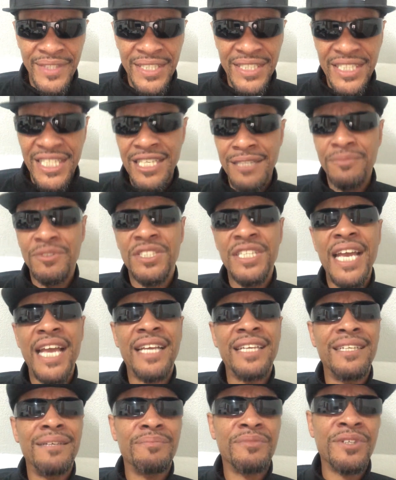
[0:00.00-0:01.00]
Teams
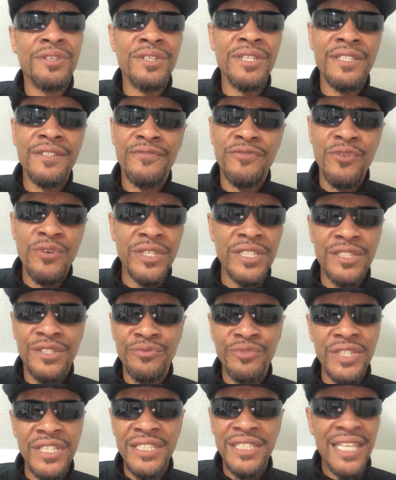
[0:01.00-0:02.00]
jacking up 30 to
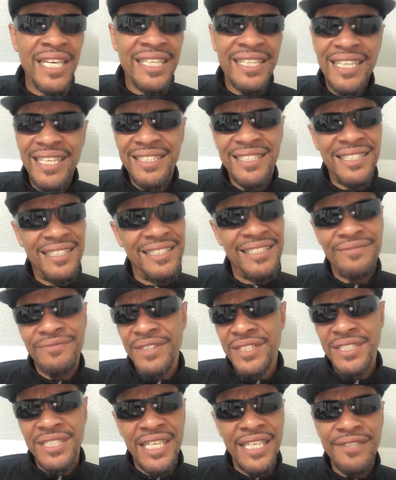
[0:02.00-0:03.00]
43s. That doesn't even,
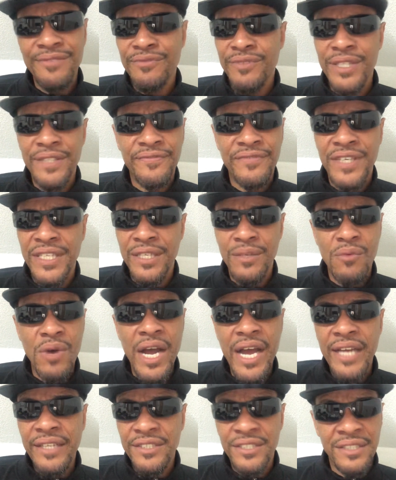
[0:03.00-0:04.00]
it's not even really fun to
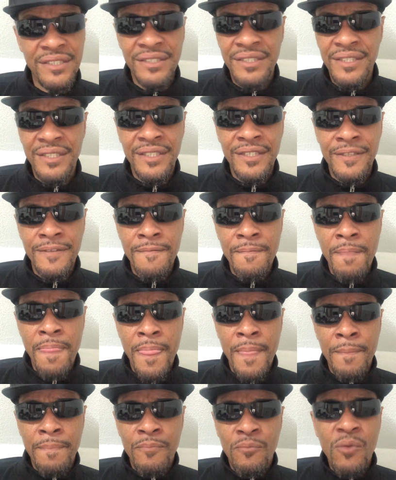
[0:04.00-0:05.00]
watch.
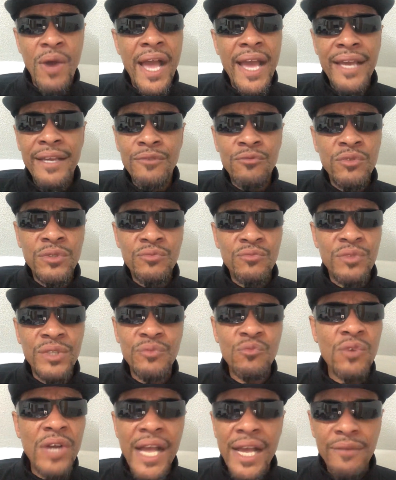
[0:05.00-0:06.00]
Why, what,
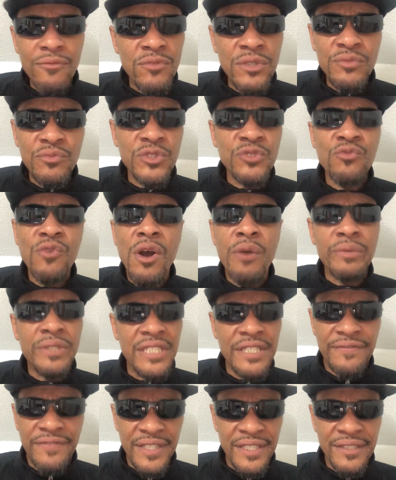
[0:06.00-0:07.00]
why, what's wrong with
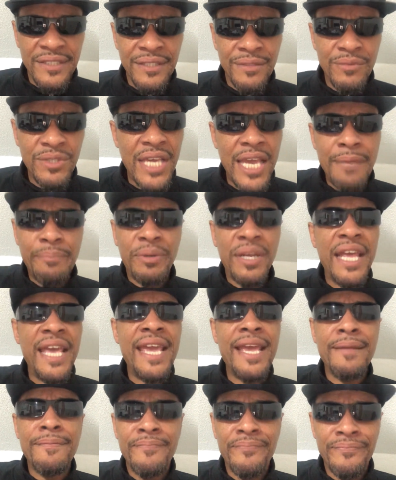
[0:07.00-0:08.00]
defense? We can't play
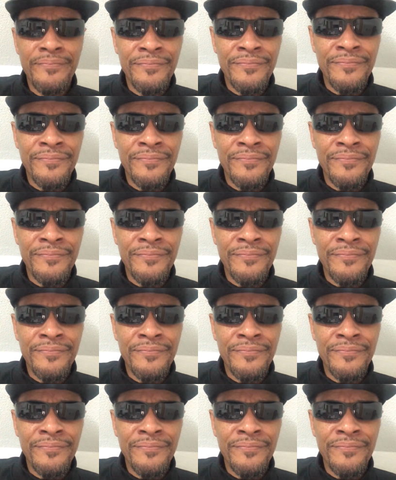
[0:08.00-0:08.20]
it,